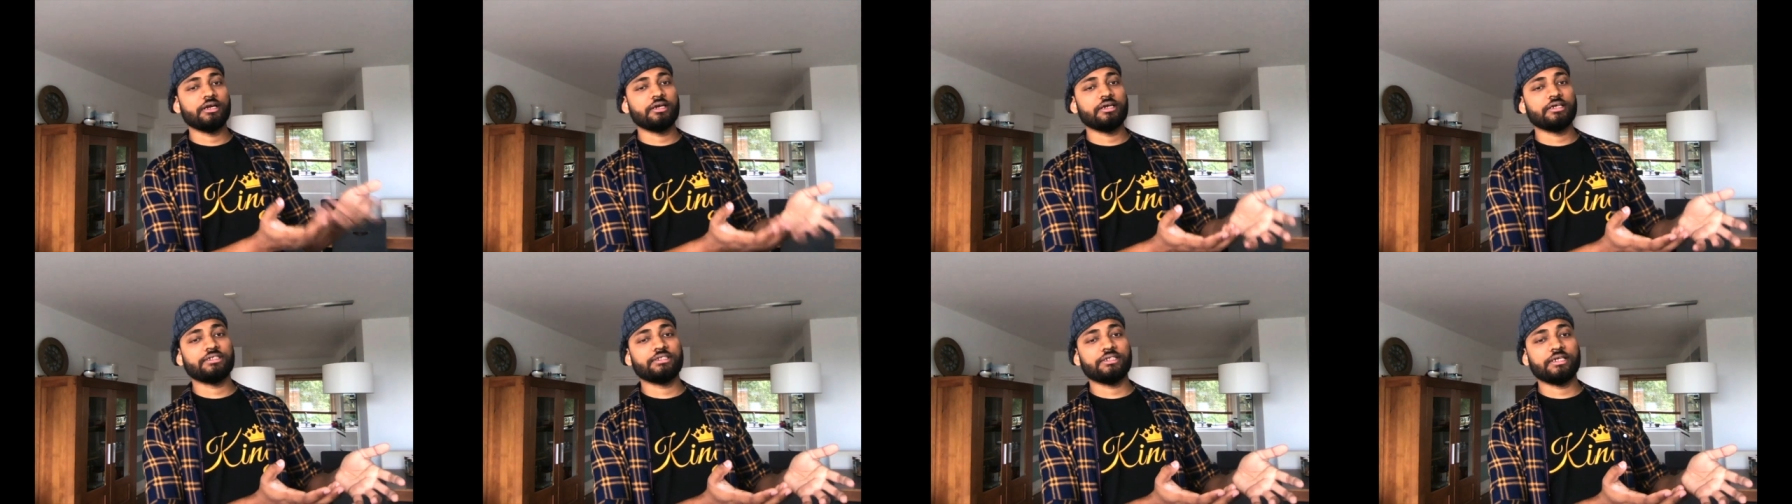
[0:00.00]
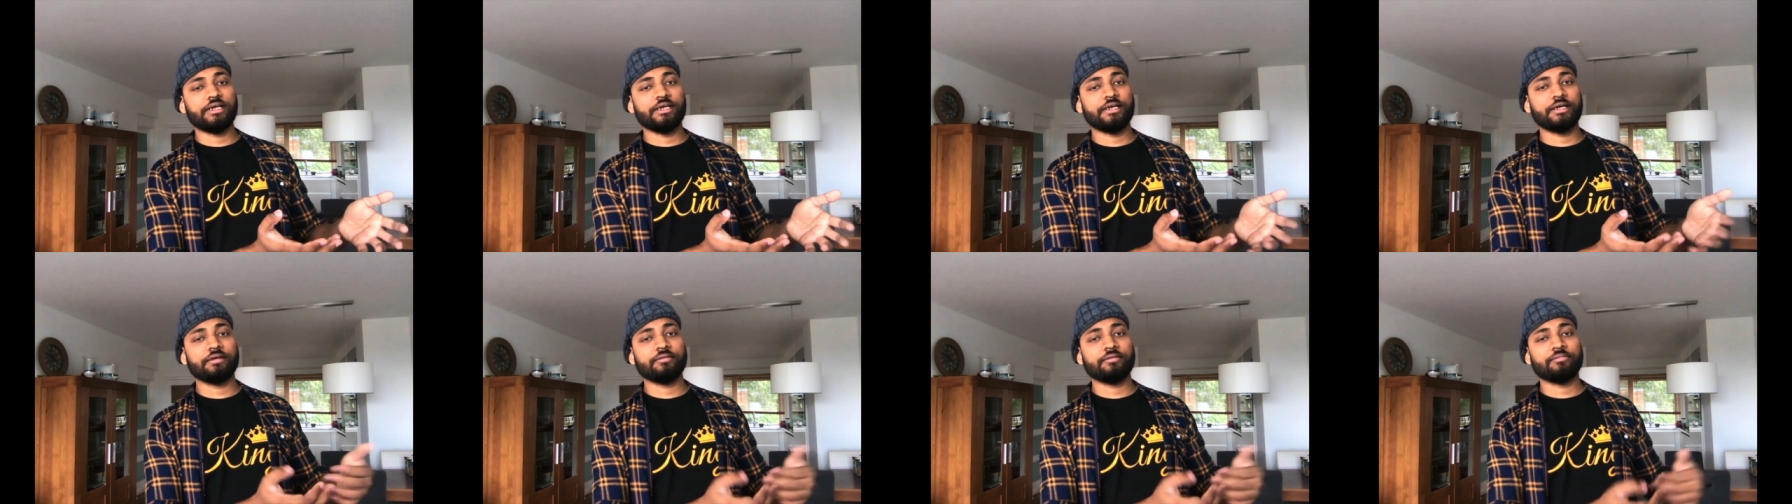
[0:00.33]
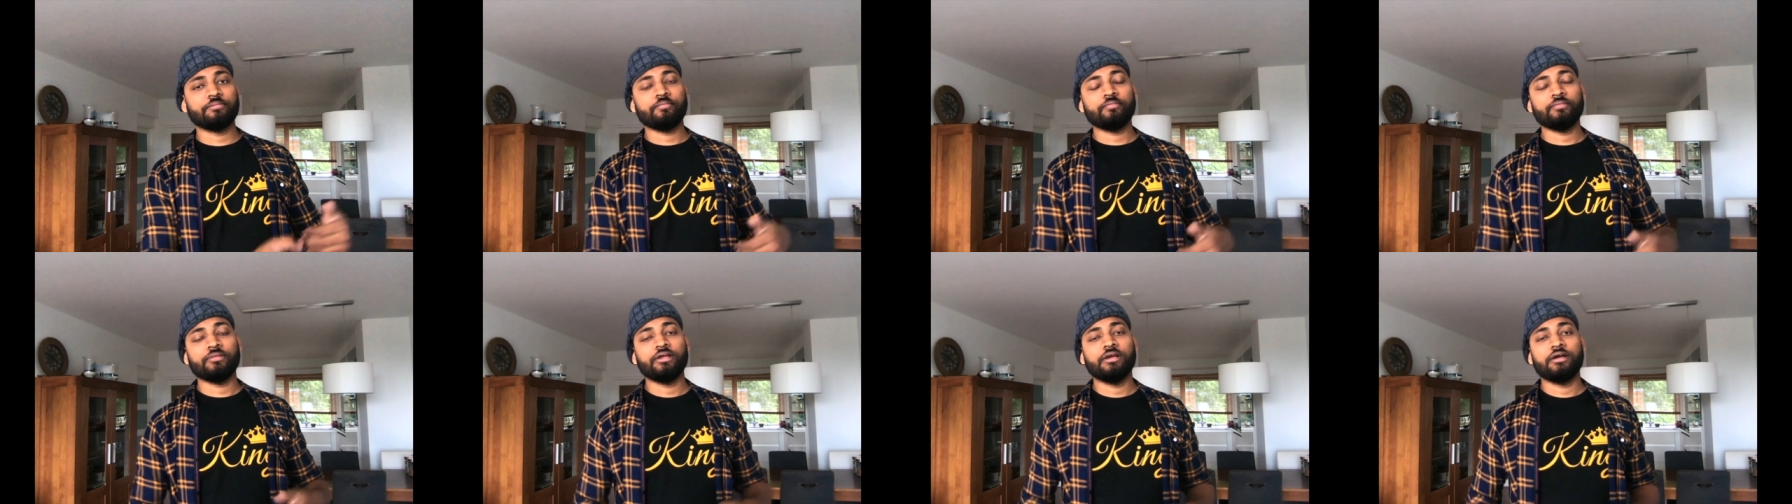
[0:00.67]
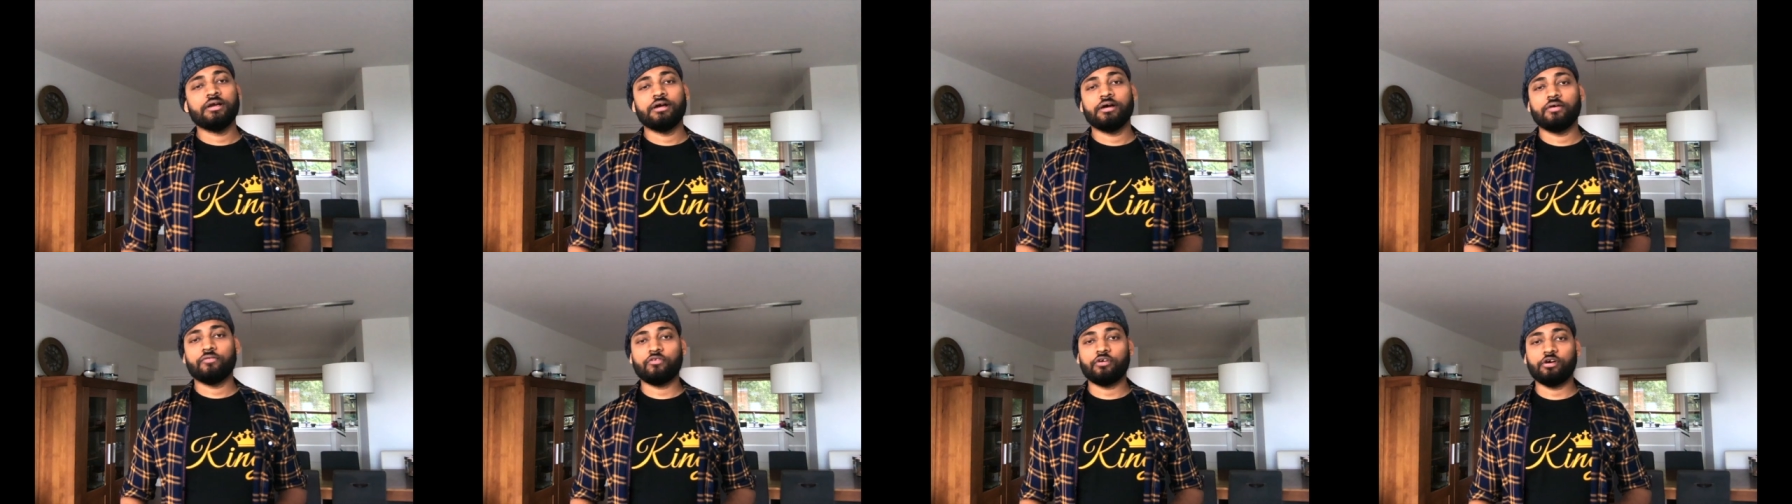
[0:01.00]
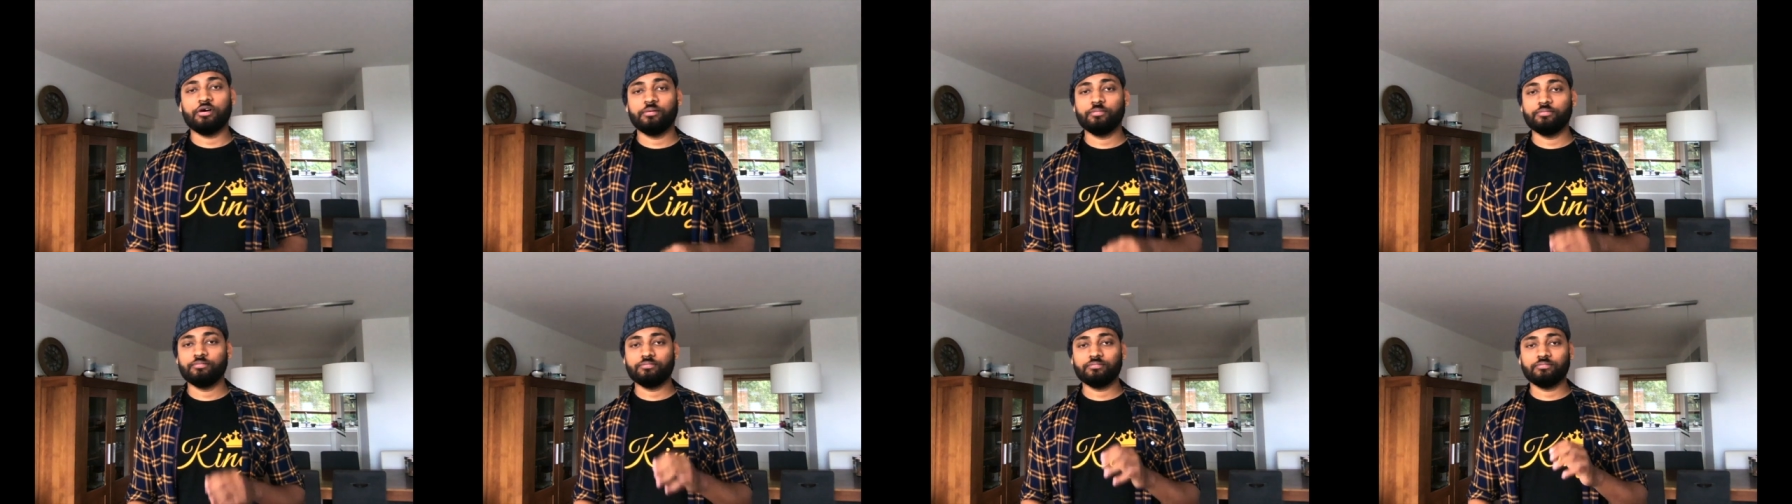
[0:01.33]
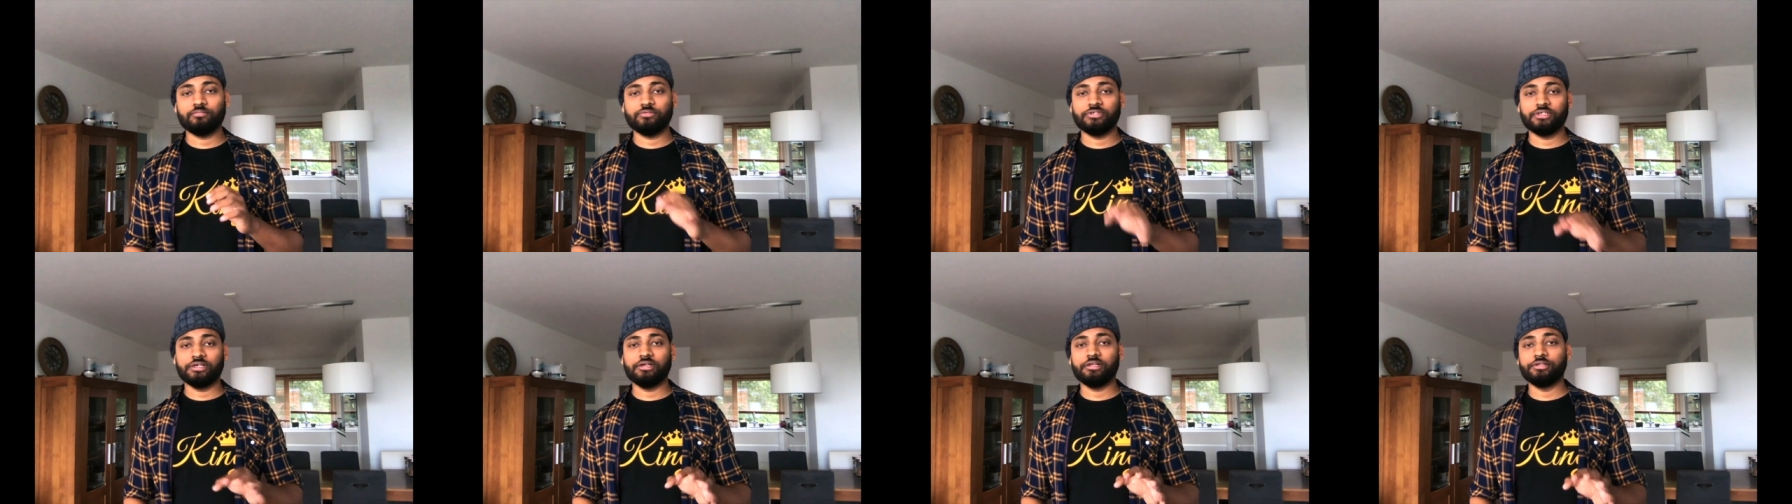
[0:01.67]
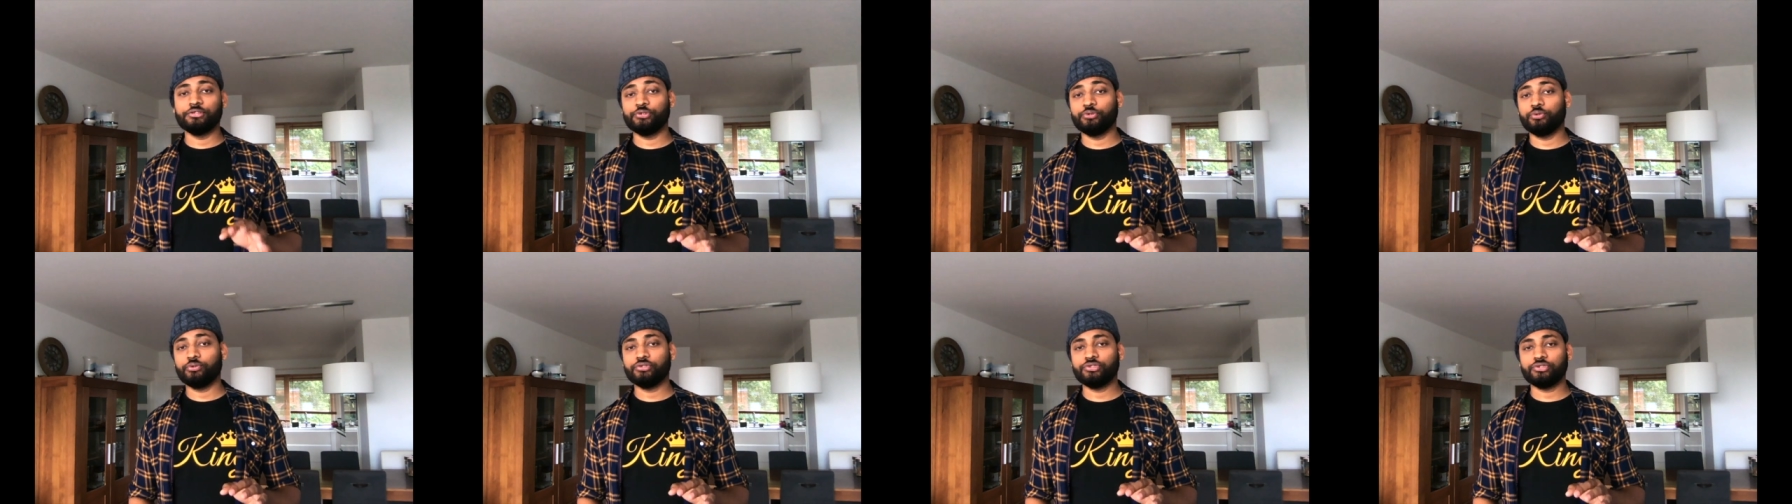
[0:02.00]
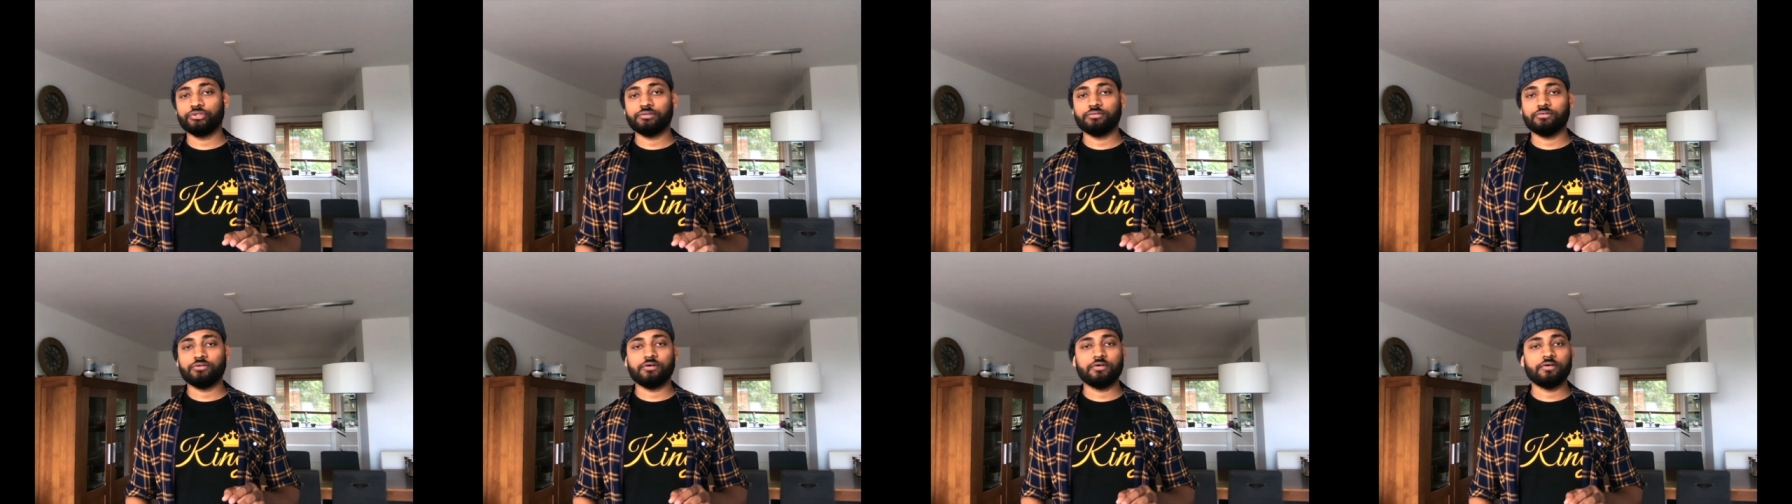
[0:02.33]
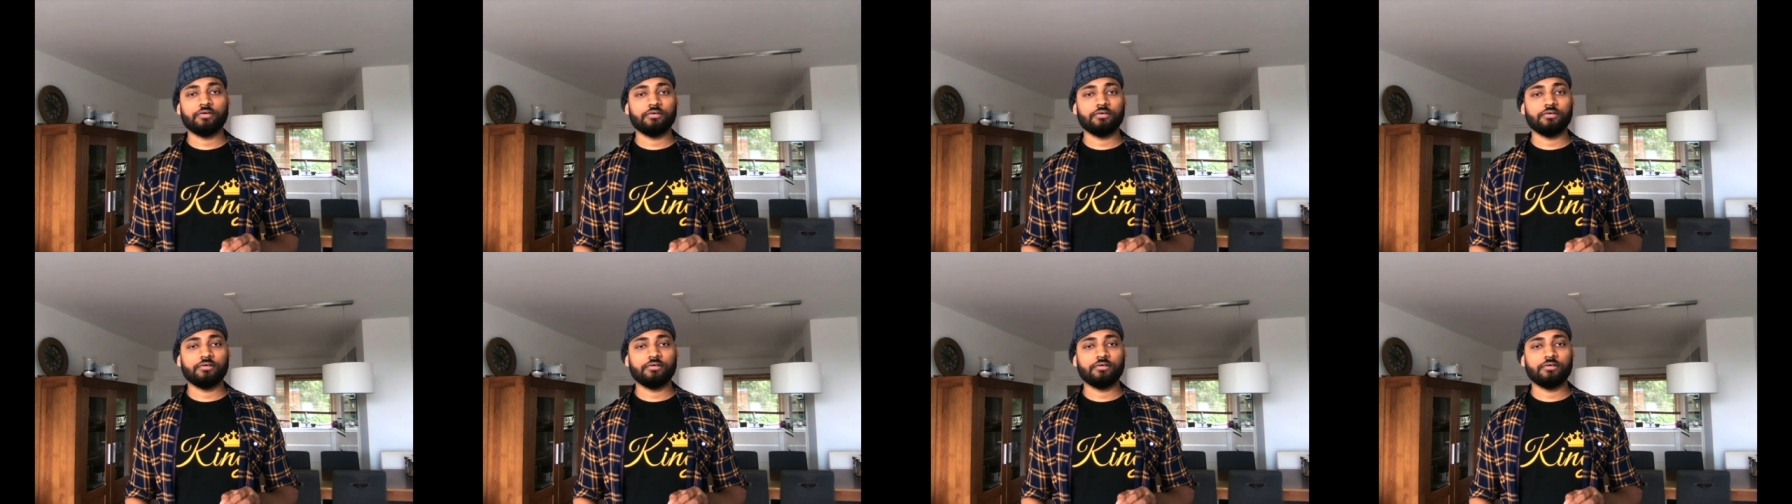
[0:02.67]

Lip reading: understanding from single source